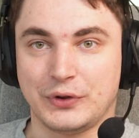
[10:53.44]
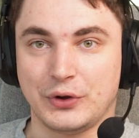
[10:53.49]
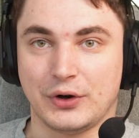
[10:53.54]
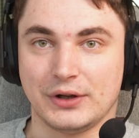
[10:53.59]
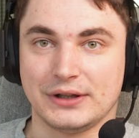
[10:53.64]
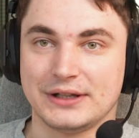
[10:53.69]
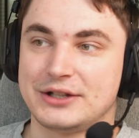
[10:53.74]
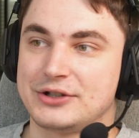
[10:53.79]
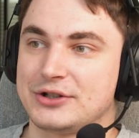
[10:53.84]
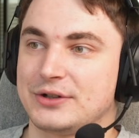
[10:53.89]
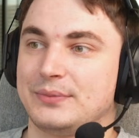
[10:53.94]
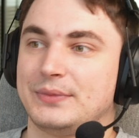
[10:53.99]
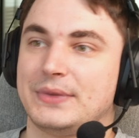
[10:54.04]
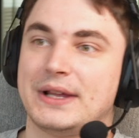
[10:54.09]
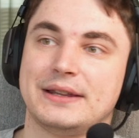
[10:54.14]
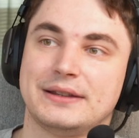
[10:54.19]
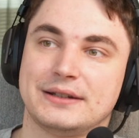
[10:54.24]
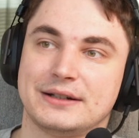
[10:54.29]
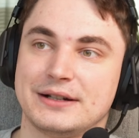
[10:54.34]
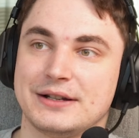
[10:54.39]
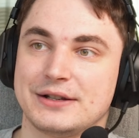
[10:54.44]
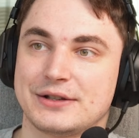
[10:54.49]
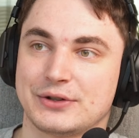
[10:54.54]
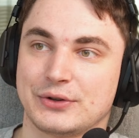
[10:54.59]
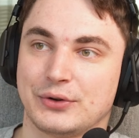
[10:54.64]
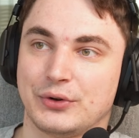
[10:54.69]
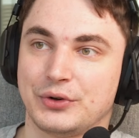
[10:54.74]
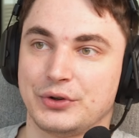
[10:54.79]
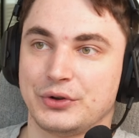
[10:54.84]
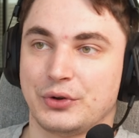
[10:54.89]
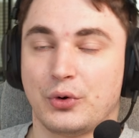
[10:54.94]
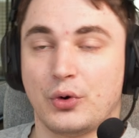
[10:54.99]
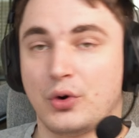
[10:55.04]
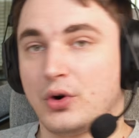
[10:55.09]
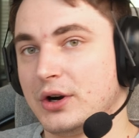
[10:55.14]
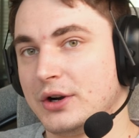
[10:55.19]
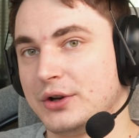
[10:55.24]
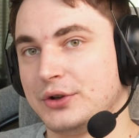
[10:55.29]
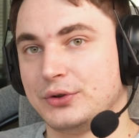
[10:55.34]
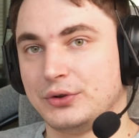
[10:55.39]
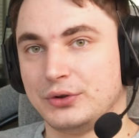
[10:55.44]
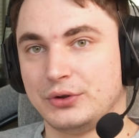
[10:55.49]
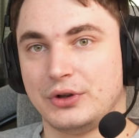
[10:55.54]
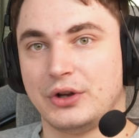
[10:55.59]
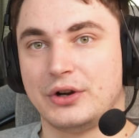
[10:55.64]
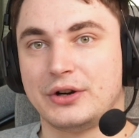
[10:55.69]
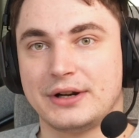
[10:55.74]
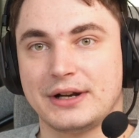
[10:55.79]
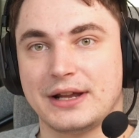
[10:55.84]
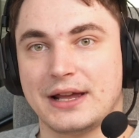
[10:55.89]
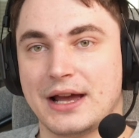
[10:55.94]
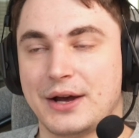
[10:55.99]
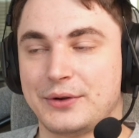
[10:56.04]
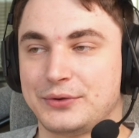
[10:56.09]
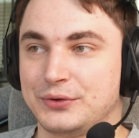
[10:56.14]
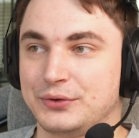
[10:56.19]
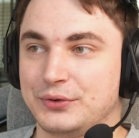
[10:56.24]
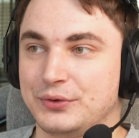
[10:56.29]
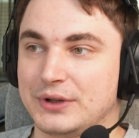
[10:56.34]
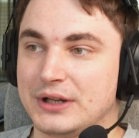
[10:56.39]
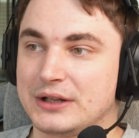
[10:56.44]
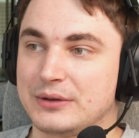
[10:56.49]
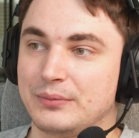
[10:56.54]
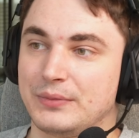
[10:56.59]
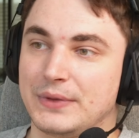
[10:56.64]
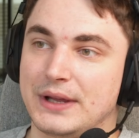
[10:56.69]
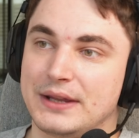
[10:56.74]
knowledge in Blender and so on, or you learn how to do that in